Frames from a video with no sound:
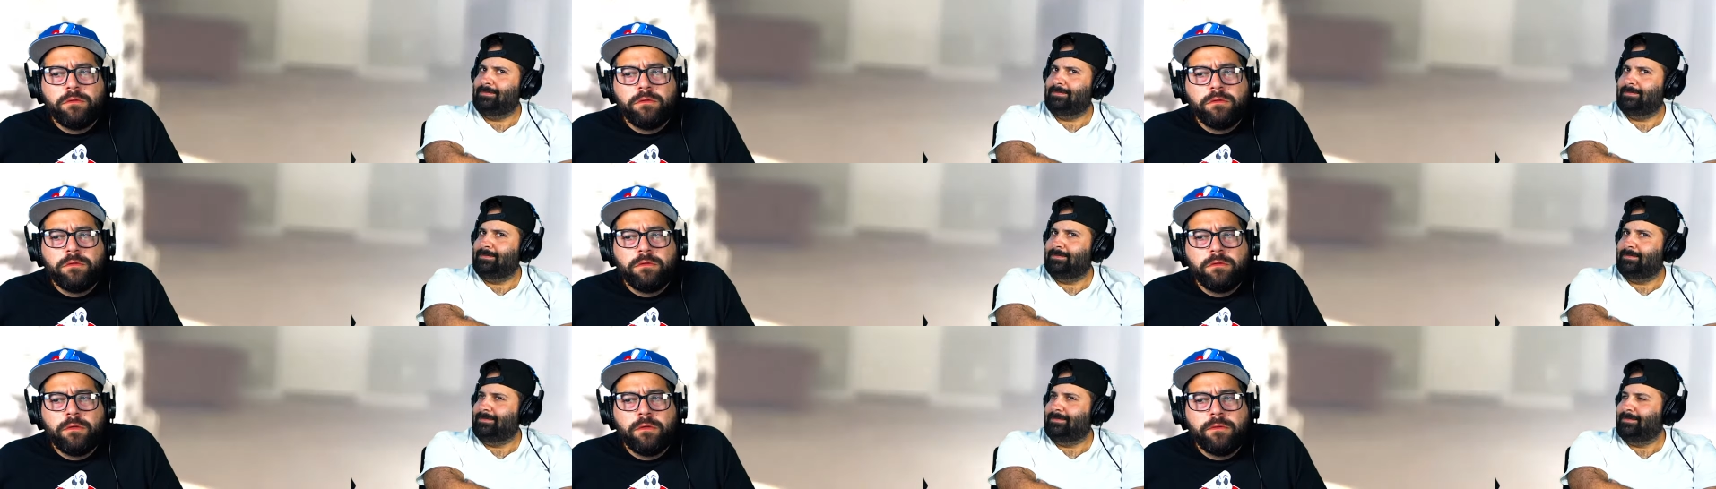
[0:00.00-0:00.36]

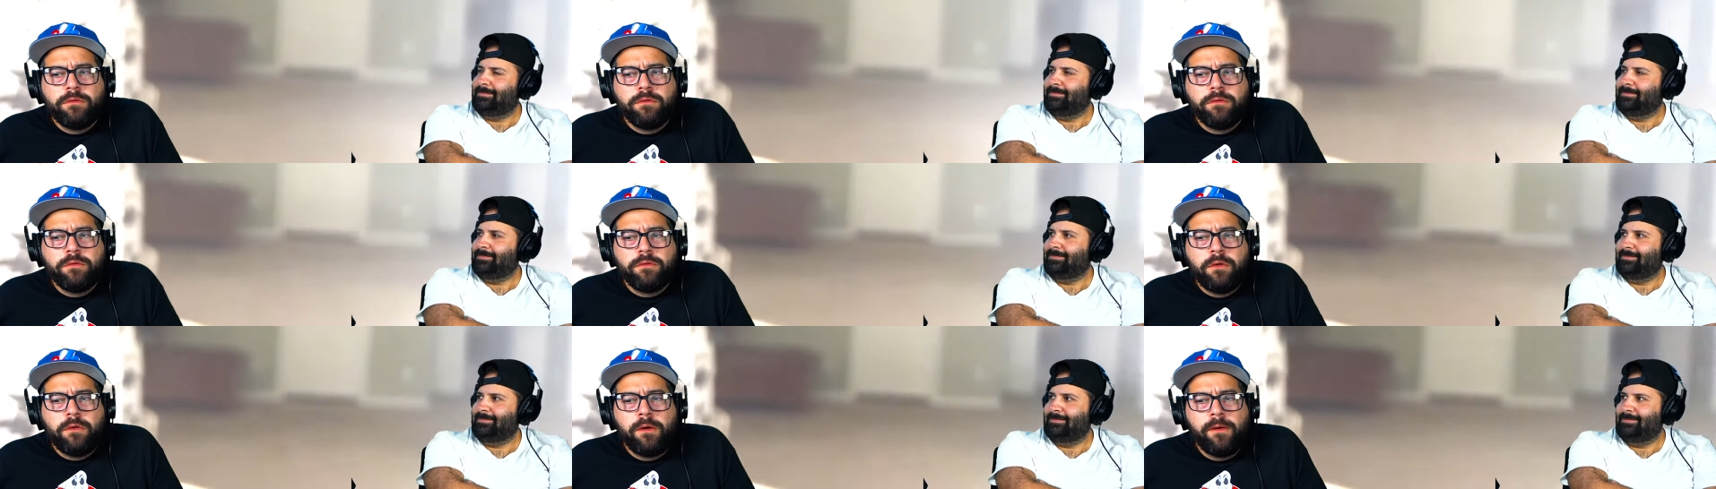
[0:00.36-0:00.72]
Speaker 1: In his
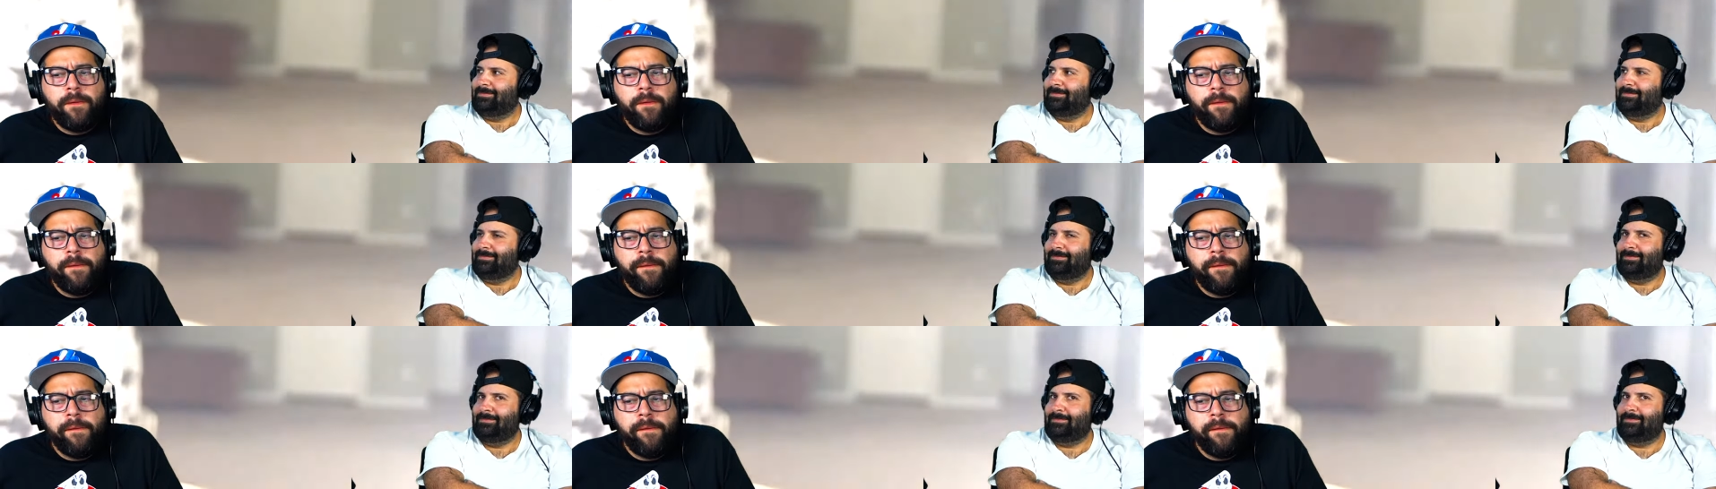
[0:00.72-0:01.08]
own
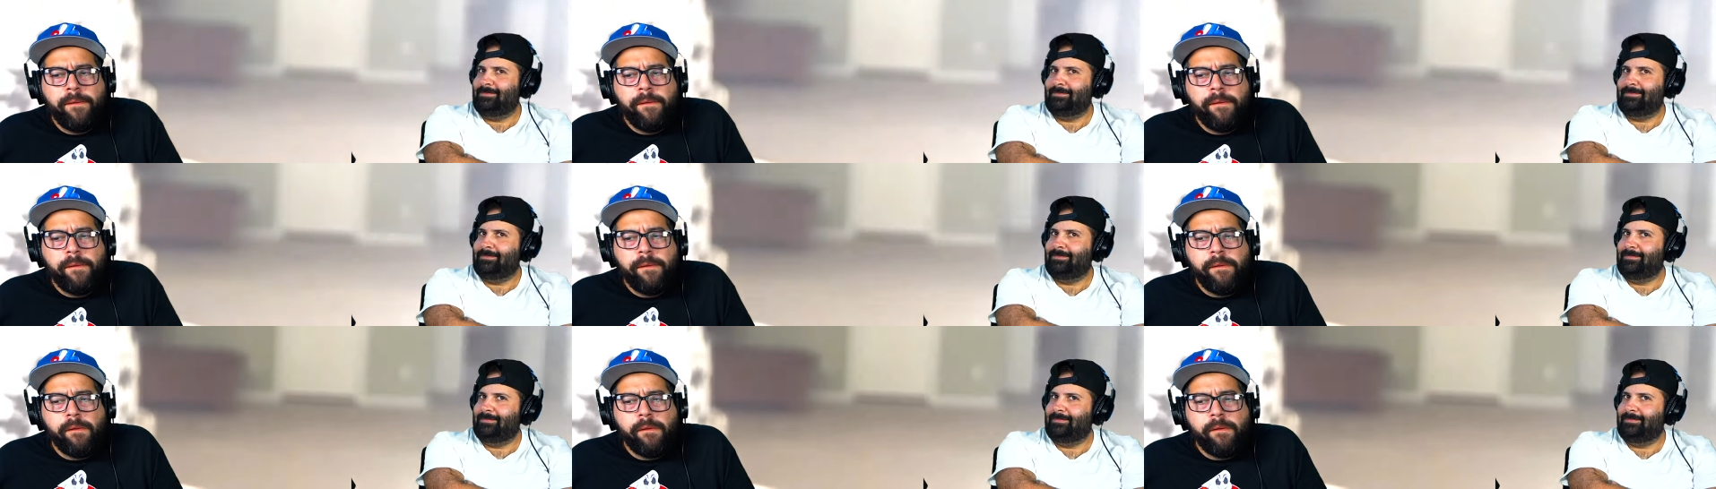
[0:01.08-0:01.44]
words,
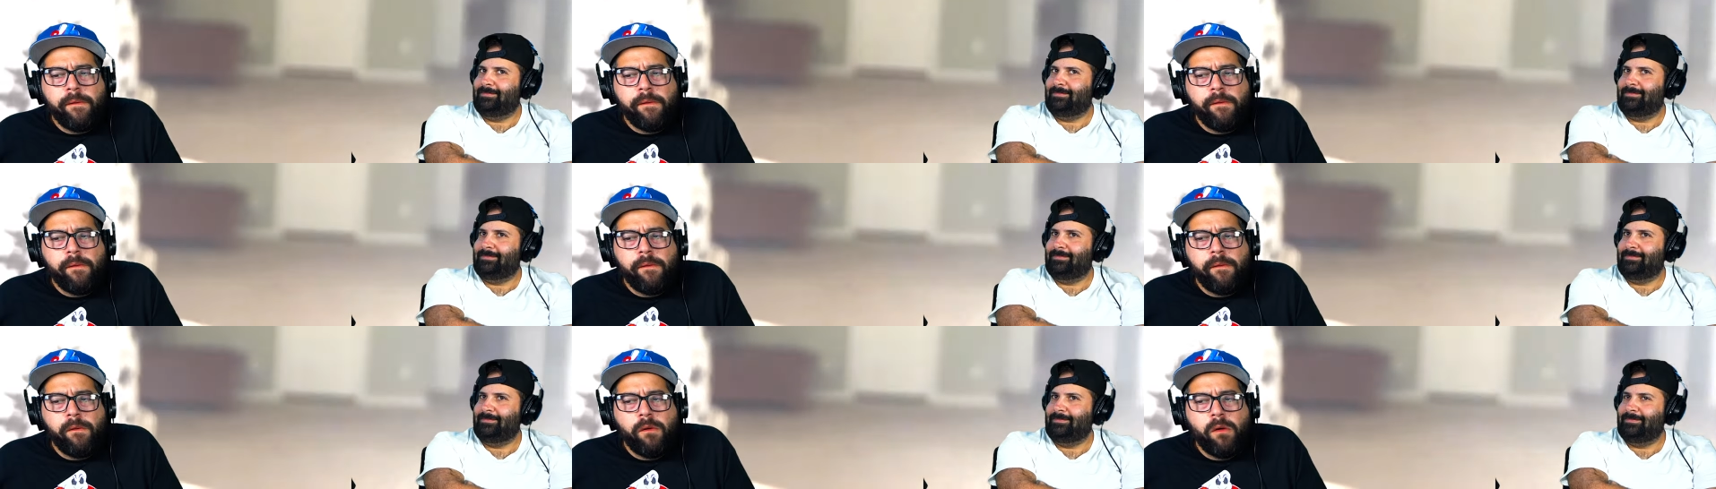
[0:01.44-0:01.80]
this
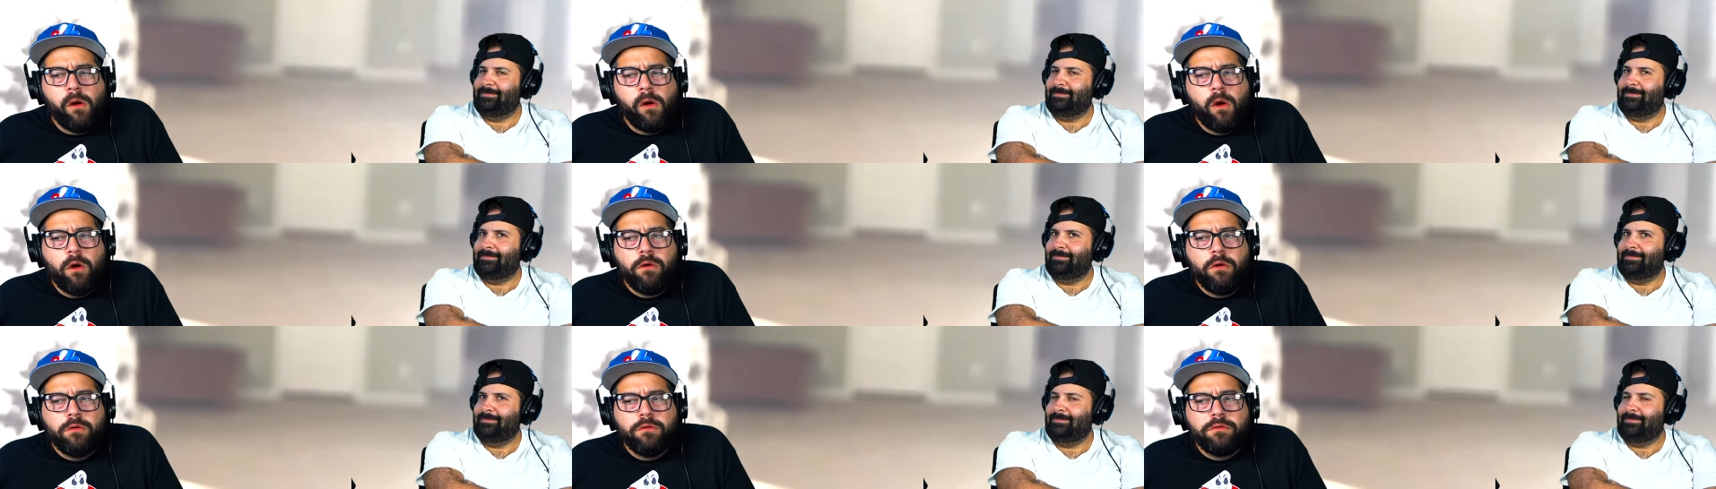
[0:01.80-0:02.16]

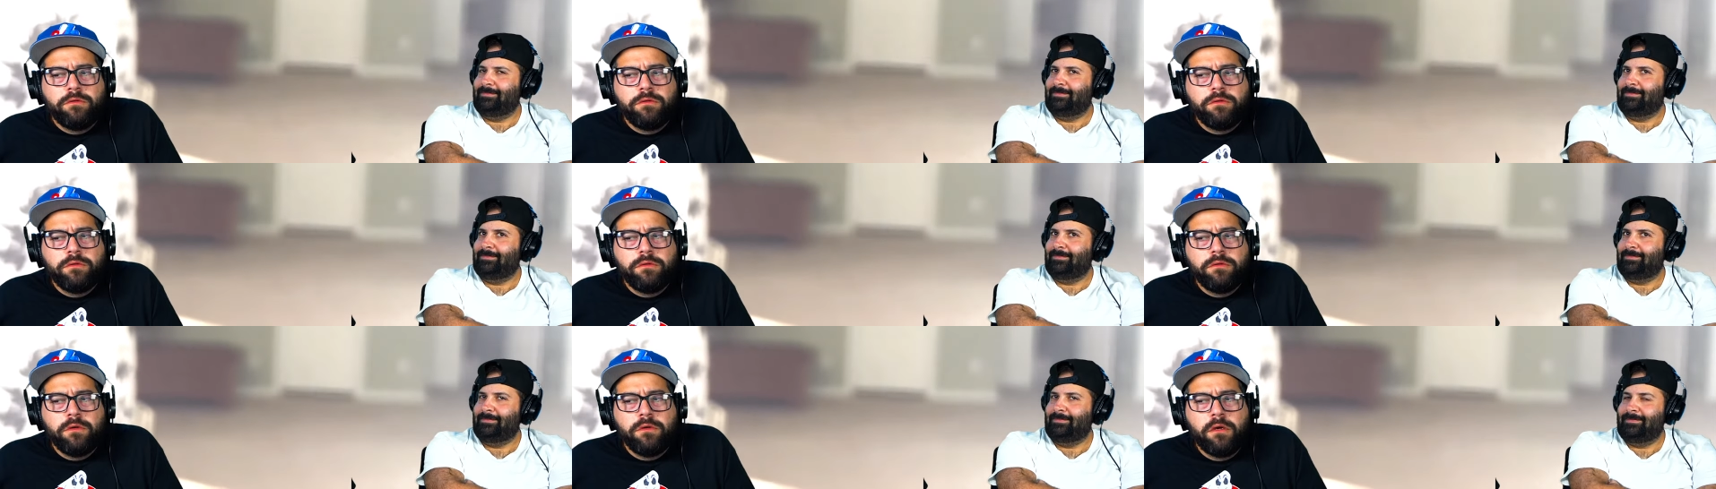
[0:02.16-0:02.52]
house
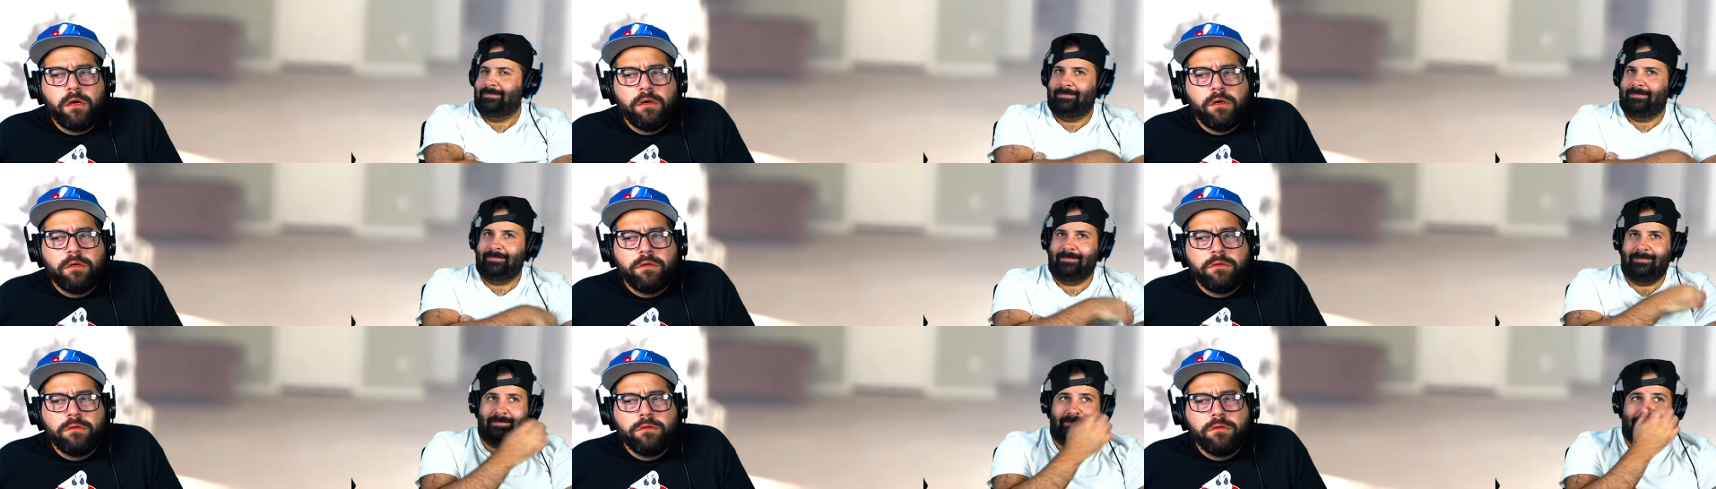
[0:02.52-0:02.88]

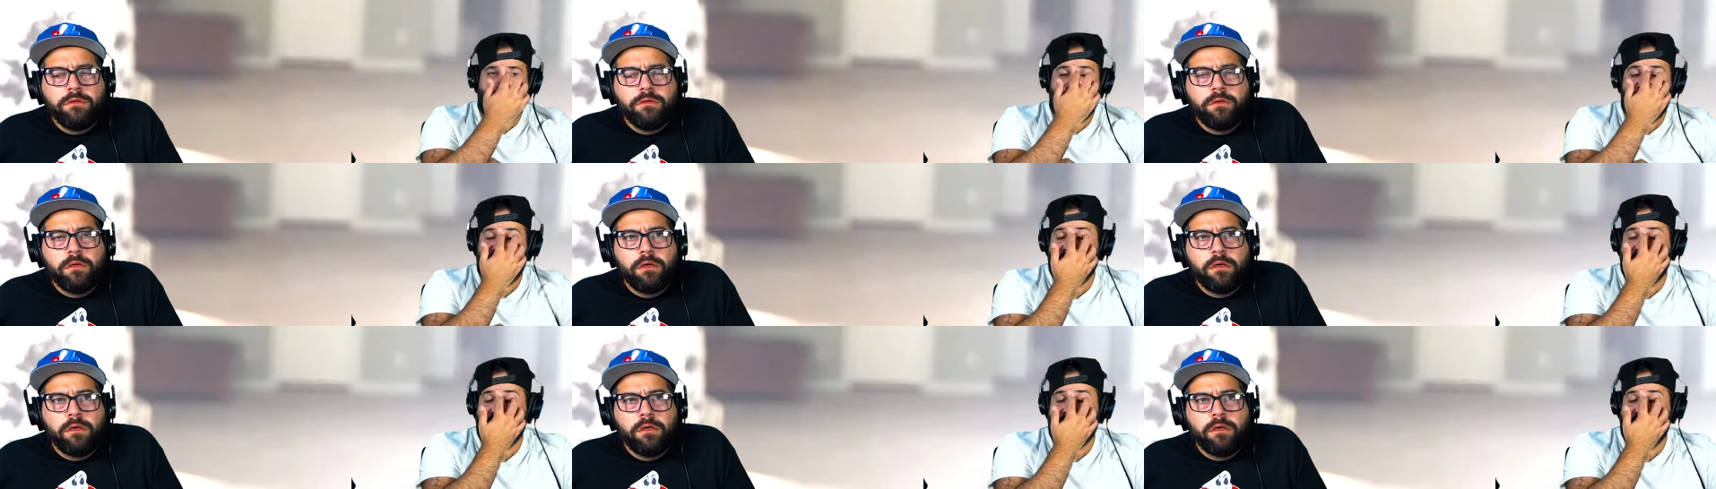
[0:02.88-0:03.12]
terrifies him.